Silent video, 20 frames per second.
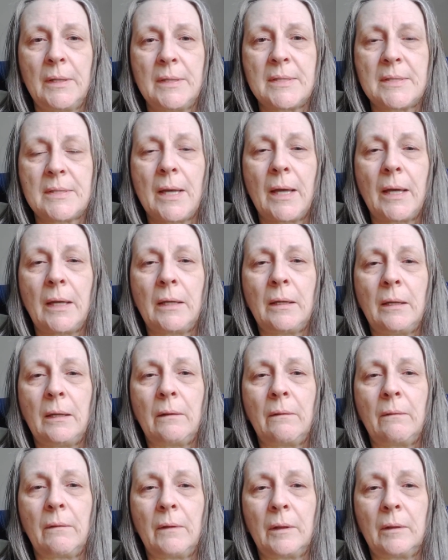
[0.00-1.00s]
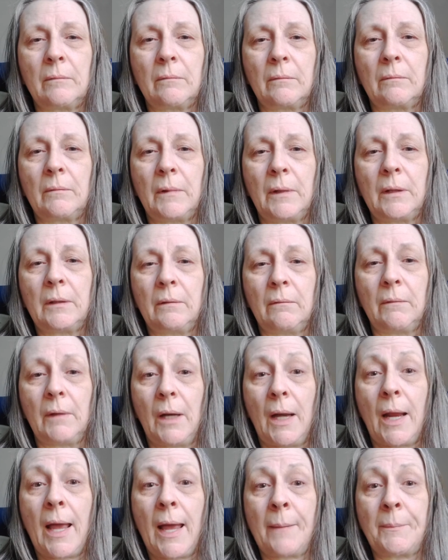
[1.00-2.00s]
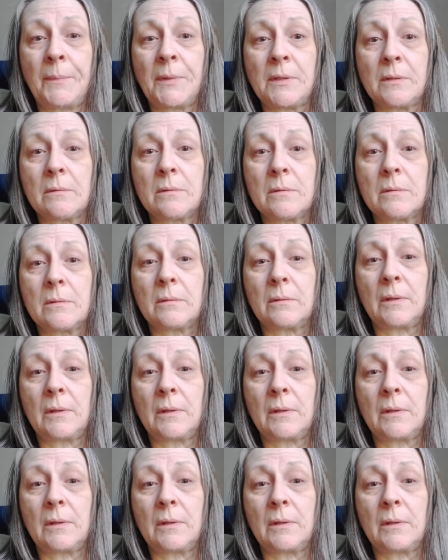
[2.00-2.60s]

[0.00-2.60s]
saying that it happens.